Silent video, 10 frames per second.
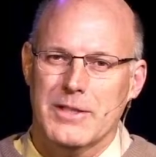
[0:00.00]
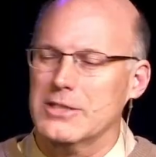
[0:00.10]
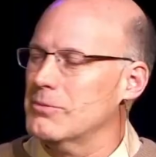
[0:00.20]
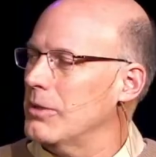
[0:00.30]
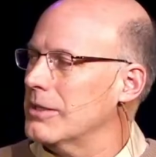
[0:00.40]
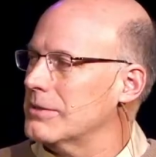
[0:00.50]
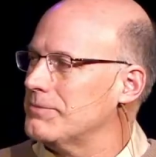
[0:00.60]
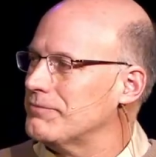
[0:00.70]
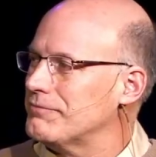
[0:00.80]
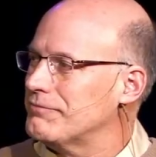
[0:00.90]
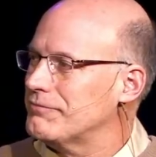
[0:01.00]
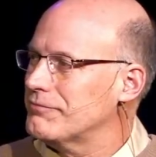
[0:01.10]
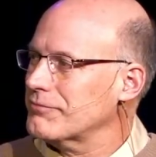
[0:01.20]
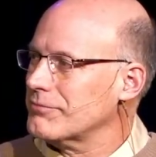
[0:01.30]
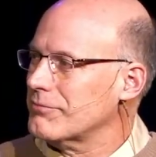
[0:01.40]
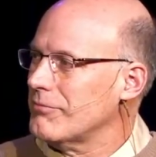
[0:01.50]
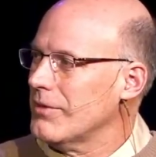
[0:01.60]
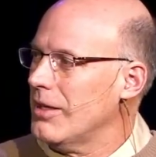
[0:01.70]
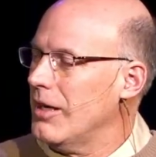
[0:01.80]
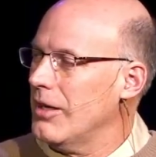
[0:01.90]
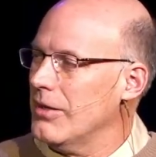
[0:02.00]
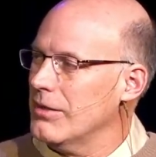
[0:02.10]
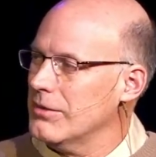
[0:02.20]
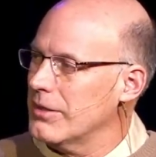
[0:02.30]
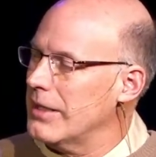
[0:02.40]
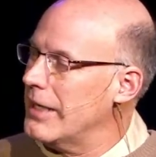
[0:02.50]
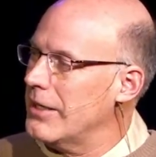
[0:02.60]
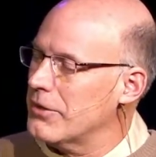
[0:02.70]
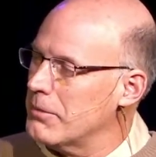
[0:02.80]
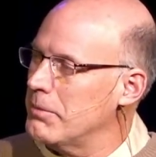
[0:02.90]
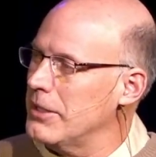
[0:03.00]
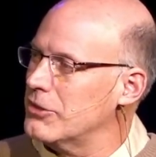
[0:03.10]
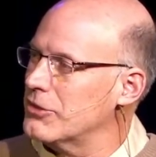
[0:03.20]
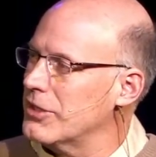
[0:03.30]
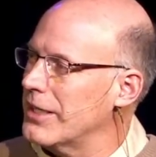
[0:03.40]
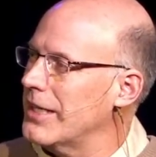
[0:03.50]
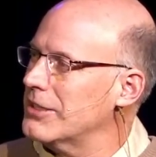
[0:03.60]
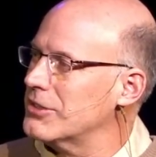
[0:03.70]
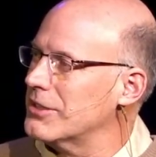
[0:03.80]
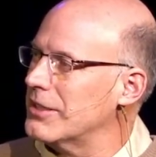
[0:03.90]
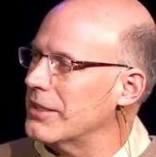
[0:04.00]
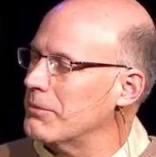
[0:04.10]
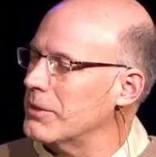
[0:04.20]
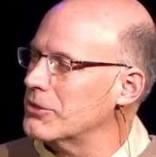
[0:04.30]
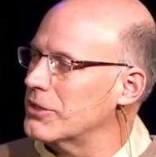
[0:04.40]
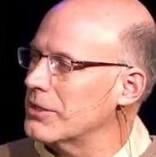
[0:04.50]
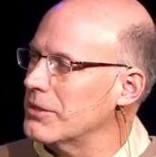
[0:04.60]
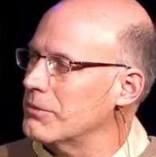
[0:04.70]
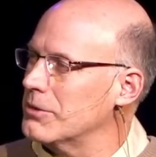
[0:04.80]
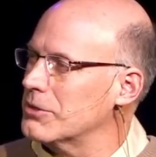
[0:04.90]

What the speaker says: It's what the lady on the beach, Jen Henson, did when she